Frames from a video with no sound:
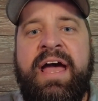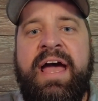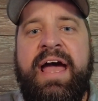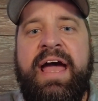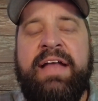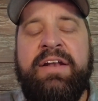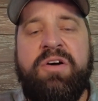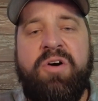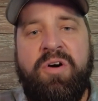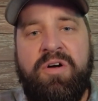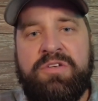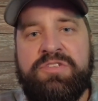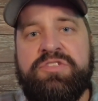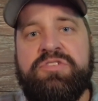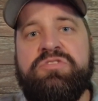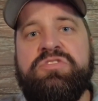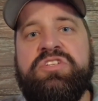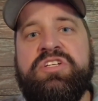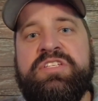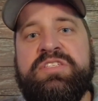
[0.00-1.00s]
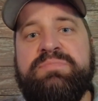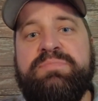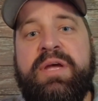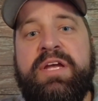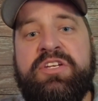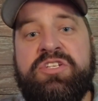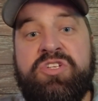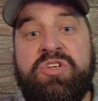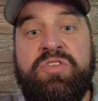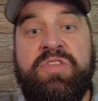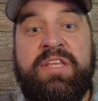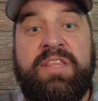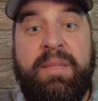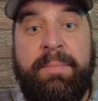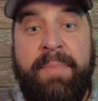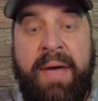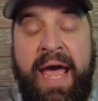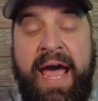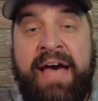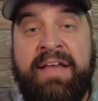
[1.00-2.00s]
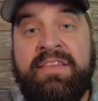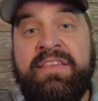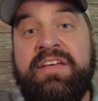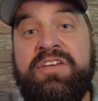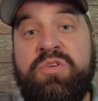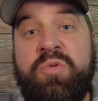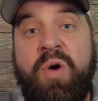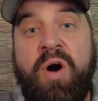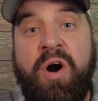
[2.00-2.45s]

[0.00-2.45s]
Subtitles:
and also just make sure that the path that you